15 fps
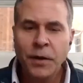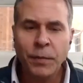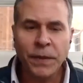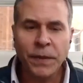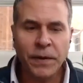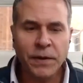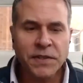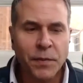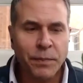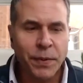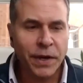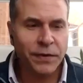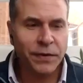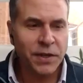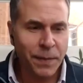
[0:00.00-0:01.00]
But there is a
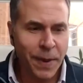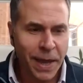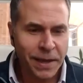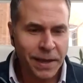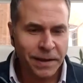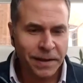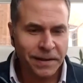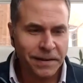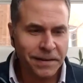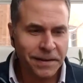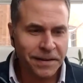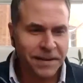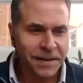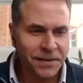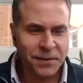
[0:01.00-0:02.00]
bit of a debate,
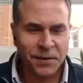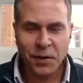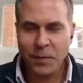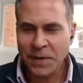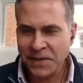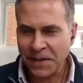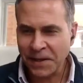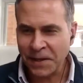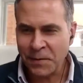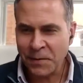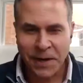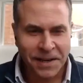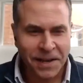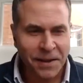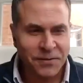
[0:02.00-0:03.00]
and it's a little bit silly, but
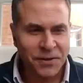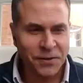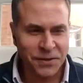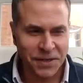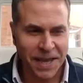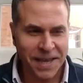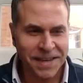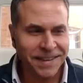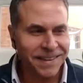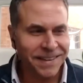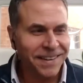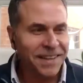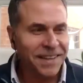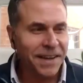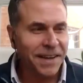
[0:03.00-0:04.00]
I'd love your take
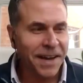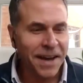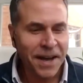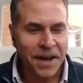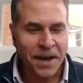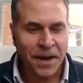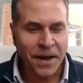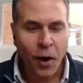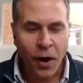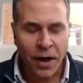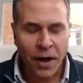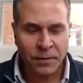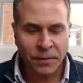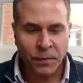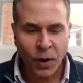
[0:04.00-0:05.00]
uh,
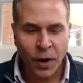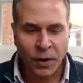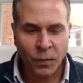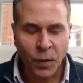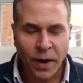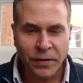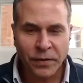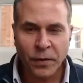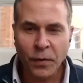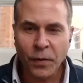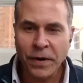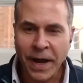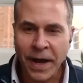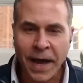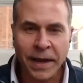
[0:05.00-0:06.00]
on, on whether or
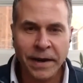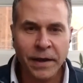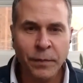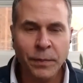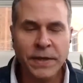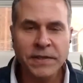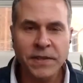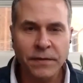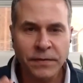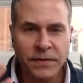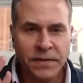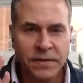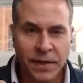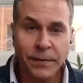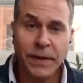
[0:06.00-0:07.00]
not a piece of
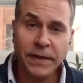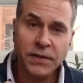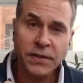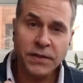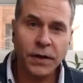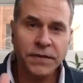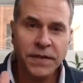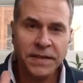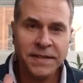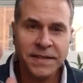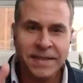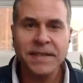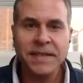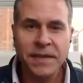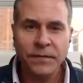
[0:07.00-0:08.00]
something that starts as
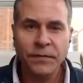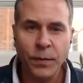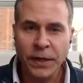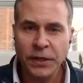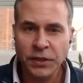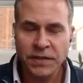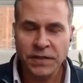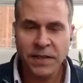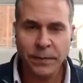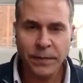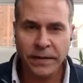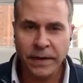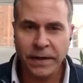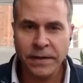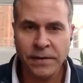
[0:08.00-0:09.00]
disinformation,
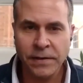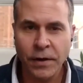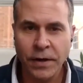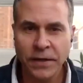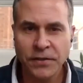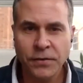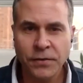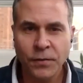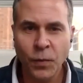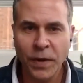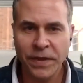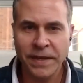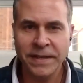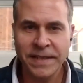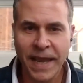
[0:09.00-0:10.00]
something that is launched
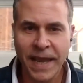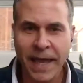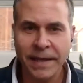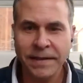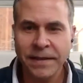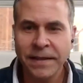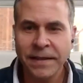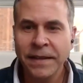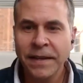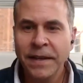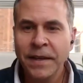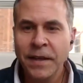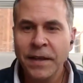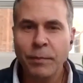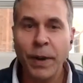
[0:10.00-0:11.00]
with intent,
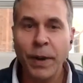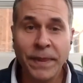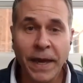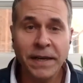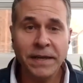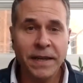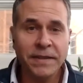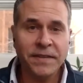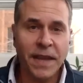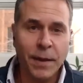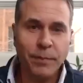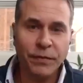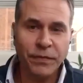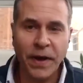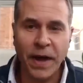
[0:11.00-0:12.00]
but then gets
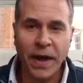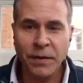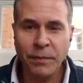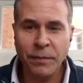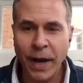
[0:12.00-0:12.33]
amplified